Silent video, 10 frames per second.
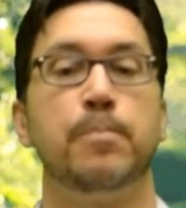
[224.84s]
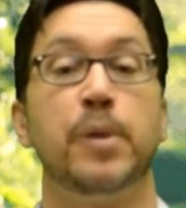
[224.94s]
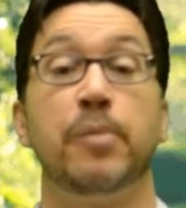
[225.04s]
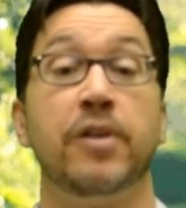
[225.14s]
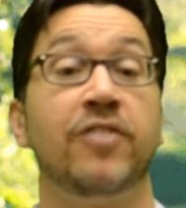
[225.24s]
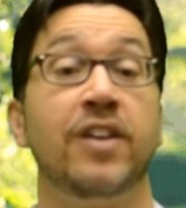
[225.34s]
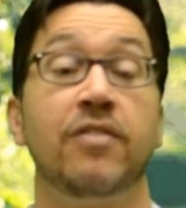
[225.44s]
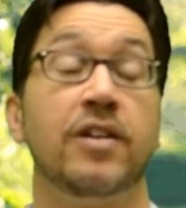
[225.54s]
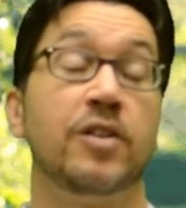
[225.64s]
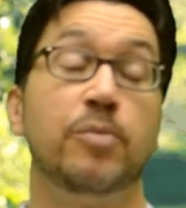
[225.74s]
But my
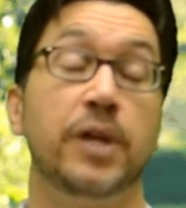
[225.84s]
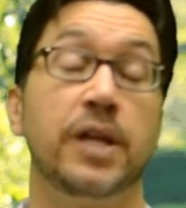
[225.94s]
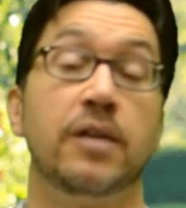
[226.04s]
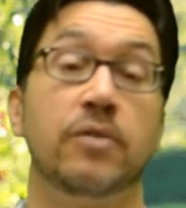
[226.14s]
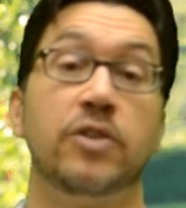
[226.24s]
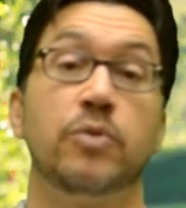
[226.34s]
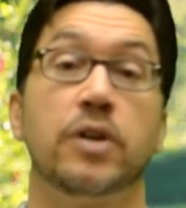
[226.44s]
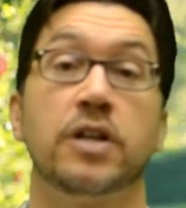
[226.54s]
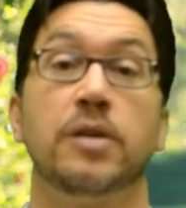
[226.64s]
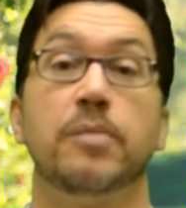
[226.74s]
favorite has been, and what's
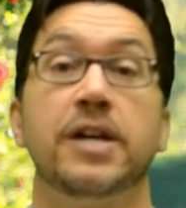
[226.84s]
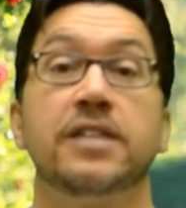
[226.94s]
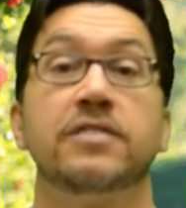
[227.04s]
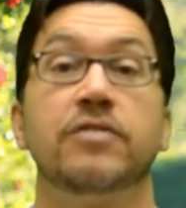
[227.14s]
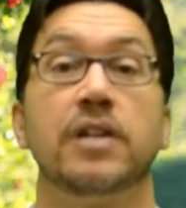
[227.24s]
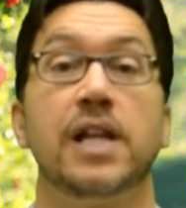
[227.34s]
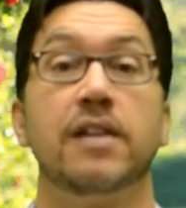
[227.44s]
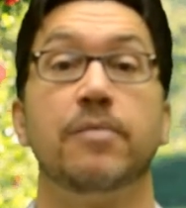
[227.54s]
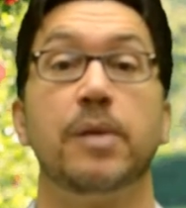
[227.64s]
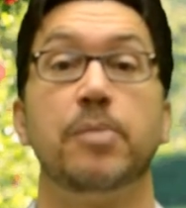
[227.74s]
worked the best for a lot
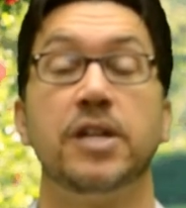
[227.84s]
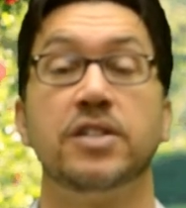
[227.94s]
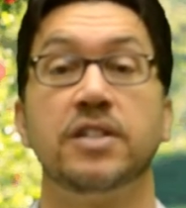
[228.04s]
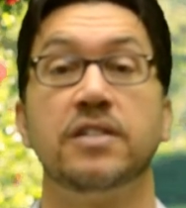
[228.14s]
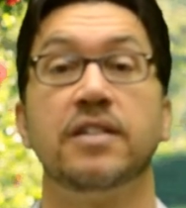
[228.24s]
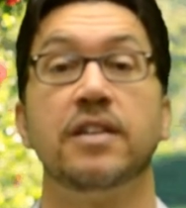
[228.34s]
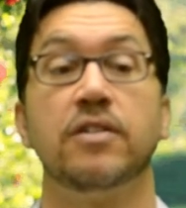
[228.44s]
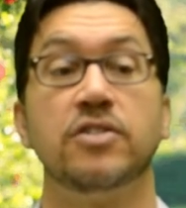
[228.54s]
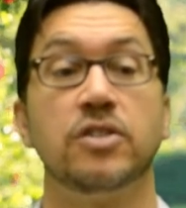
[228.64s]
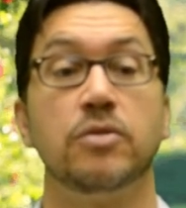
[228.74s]
of my patients and
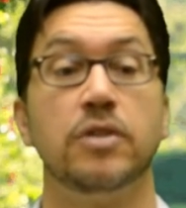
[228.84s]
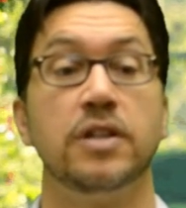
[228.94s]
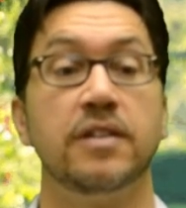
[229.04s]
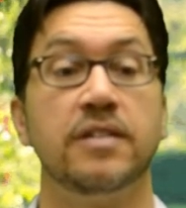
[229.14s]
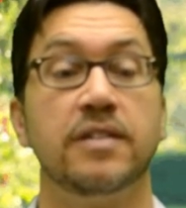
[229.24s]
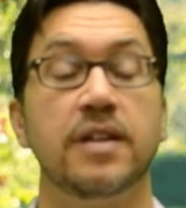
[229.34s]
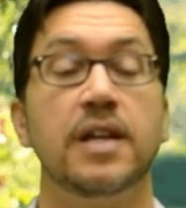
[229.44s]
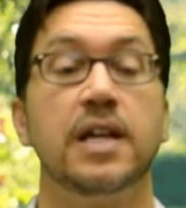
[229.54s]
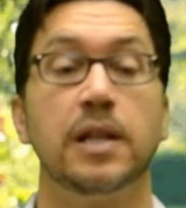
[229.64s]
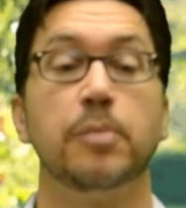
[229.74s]
their children, is
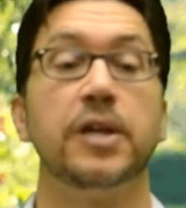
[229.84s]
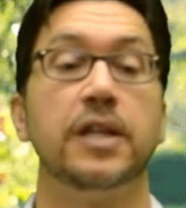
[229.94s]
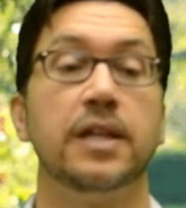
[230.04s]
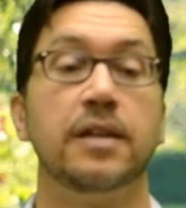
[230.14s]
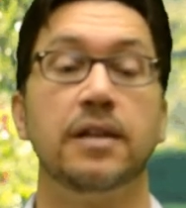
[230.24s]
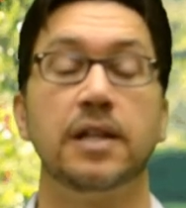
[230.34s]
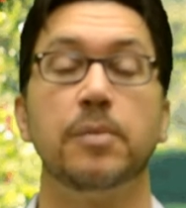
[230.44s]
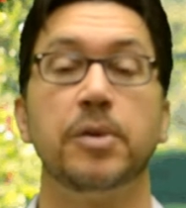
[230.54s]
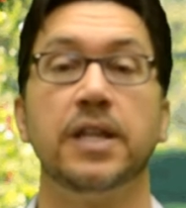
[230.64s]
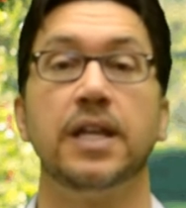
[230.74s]
clipping
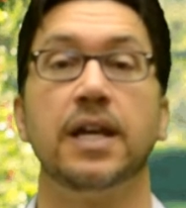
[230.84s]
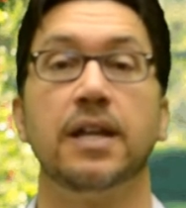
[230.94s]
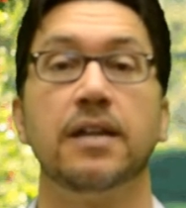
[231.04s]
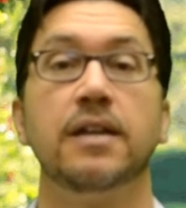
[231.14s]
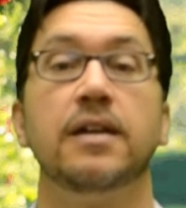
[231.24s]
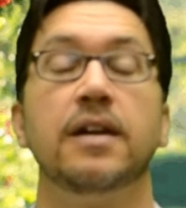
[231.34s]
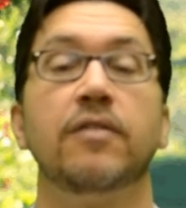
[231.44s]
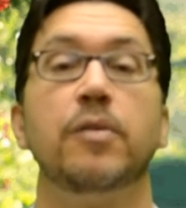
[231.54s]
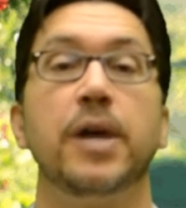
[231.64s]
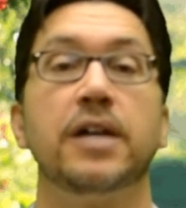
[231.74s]
the end
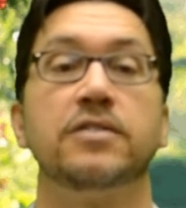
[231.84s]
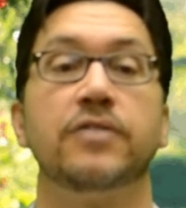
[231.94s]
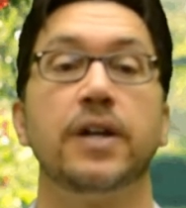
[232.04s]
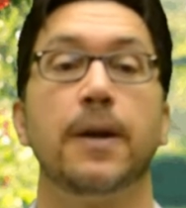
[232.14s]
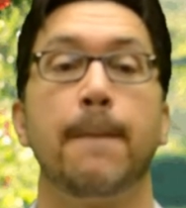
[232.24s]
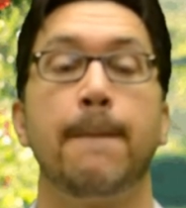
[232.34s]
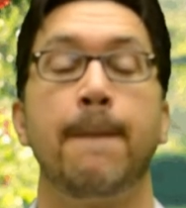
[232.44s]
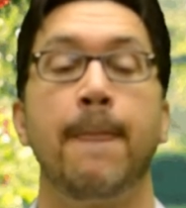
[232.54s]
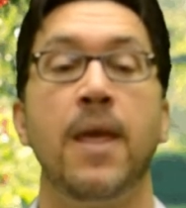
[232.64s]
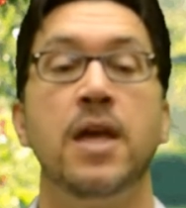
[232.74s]
of the pacifier.
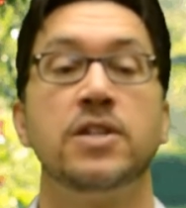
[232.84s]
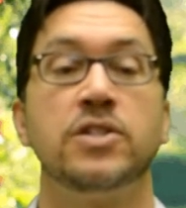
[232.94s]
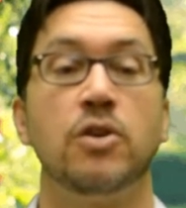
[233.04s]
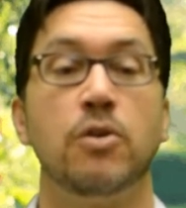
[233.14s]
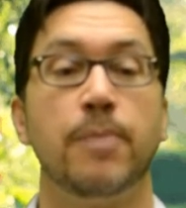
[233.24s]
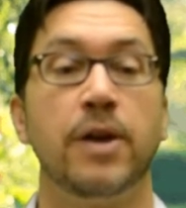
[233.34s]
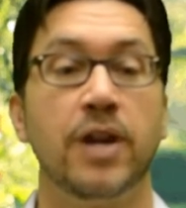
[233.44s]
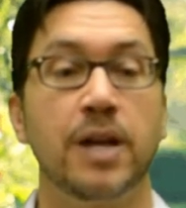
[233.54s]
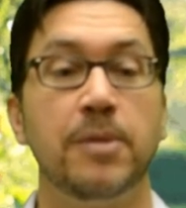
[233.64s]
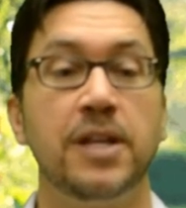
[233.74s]
So my
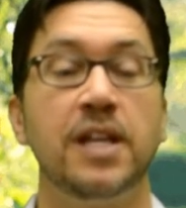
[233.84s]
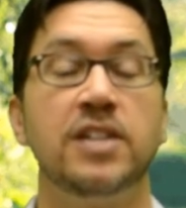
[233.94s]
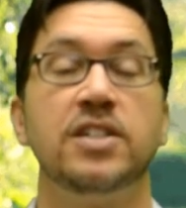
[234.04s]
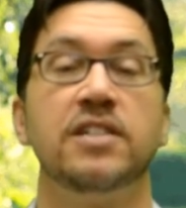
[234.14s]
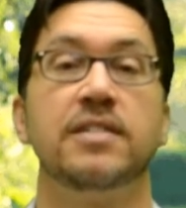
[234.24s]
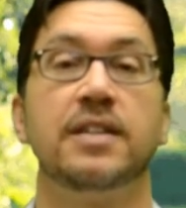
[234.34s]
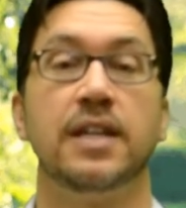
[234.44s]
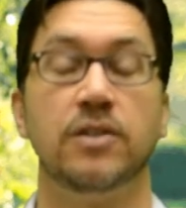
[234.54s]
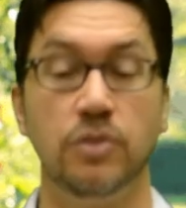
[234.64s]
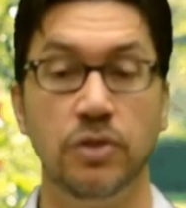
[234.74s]
recommendation is that
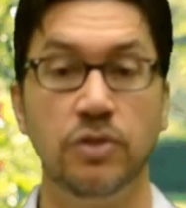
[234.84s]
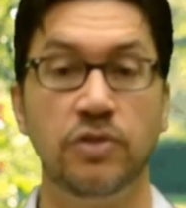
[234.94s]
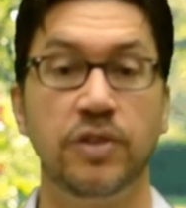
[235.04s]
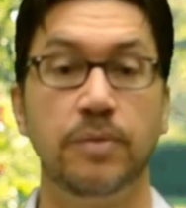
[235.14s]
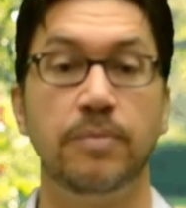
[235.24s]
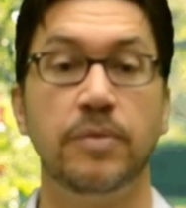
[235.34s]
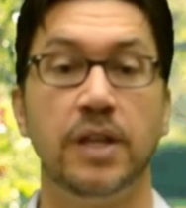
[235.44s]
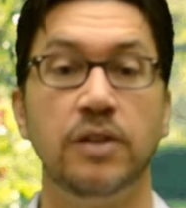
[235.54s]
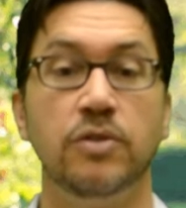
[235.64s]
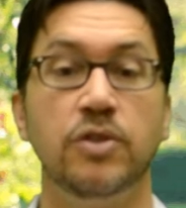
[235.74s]
they do use
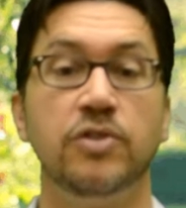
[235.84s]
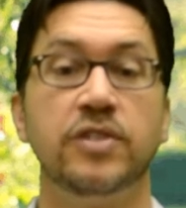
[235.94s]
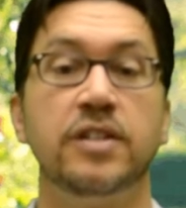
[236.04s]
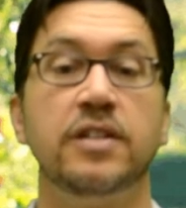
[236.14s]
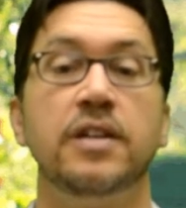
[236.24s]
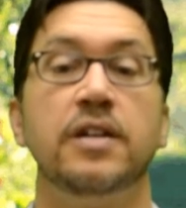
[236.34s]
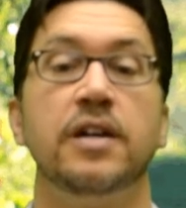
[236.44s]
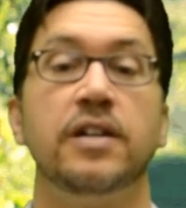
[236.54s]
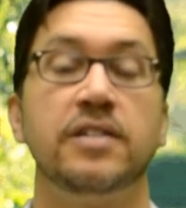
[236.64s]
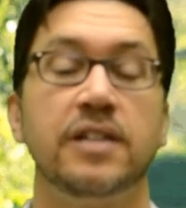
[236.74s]
it
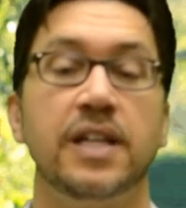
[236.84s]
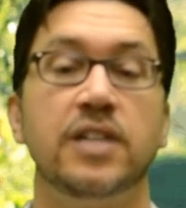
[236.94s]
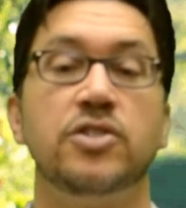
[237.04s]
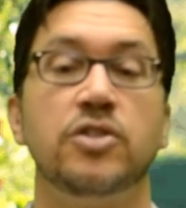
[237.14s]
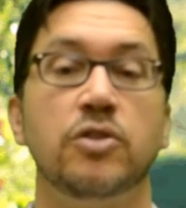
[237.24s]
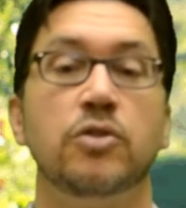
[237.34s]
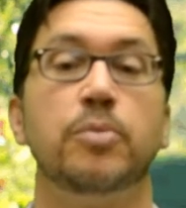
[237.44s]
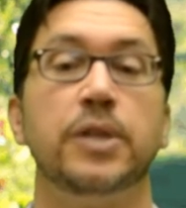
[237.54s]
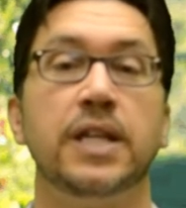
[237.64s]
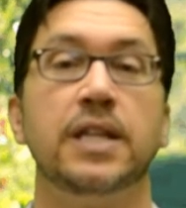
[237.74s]
until age 2,
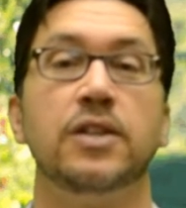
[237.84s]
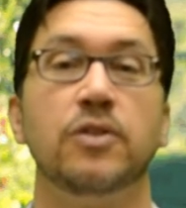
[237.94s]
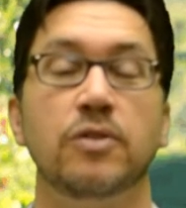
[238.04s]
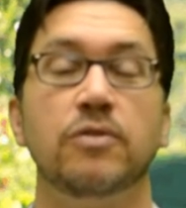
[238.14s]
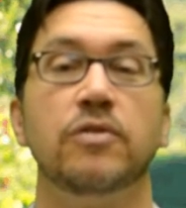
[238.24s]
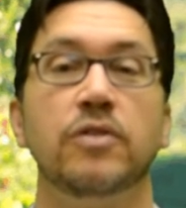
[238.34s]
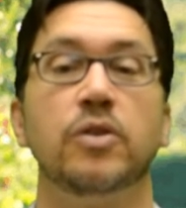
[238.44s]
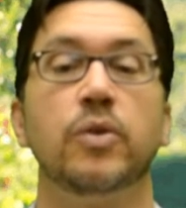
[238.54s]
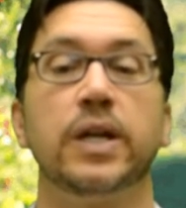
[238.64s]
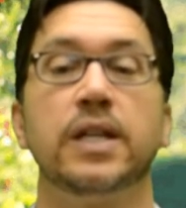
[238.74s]
but then that you
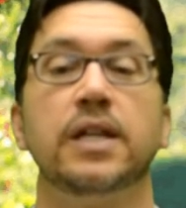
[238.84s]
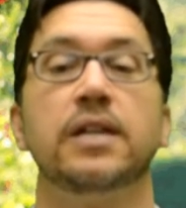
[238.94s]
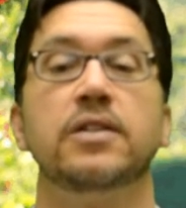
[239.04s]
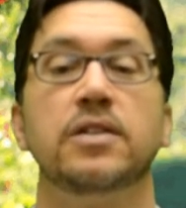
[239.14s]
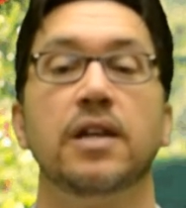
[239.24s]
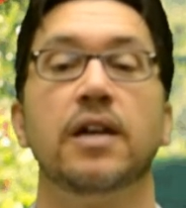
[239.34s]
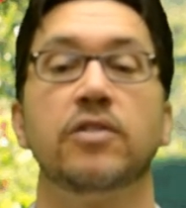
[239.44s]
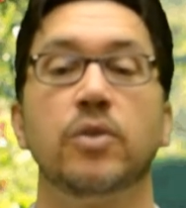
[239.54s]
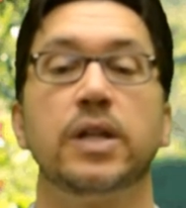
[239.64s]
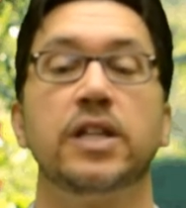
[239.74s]

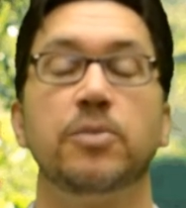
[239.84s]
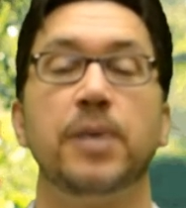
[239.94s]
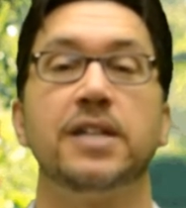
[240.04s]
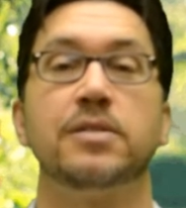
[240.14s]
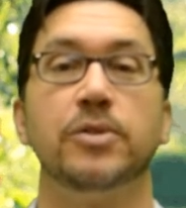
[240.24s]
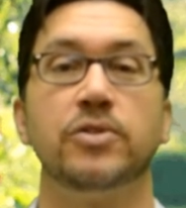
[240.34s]
as quickly as possible,